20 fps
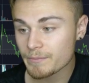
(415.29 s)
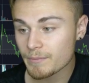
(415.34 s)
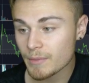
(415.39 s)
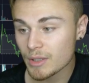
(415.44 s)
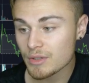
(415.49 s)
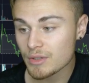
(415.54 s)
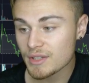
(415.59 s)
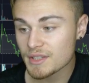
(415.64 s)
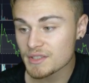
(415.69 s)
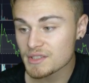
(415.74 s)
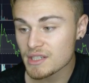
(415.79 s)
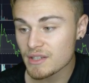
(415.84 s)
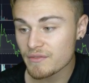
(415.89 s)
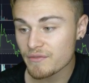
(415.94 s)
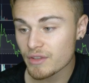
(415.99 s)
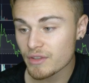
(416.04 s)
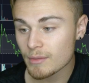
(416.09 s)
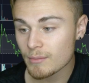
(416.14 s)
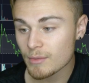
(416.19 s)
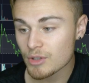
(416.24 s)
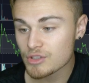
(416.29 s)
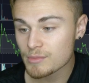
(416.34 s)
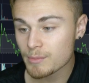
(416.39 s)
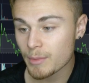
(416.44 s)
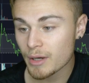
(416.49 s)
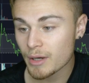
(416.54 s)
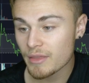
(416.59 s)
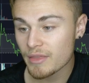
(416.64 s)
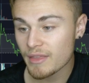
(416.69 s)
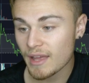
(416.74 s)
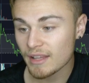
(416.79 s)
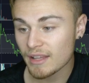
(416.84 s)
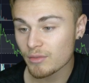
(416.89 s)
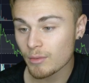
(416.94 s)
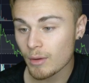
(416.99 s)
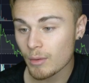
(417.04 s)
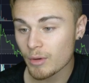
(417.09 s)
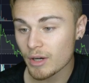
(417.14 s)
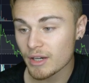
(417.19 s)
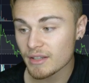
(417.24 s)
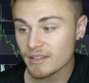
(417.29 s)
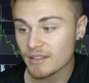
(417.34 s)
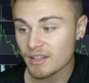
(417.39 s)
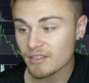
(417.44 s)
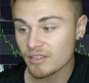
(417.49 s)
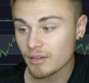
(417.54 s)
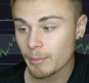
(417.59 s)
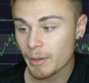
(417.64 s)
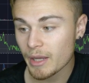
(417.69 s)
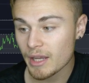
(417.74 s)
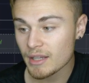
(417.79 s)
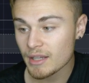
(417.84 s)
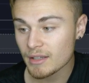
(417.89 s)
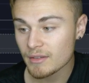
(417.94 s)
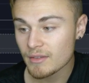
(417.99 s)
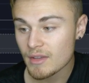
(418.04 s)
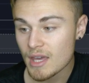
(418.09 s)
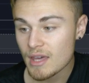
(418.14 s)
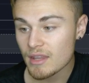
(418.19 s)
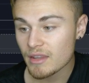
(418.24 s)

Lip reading: But you can see for the most part, that's what we're anticipating.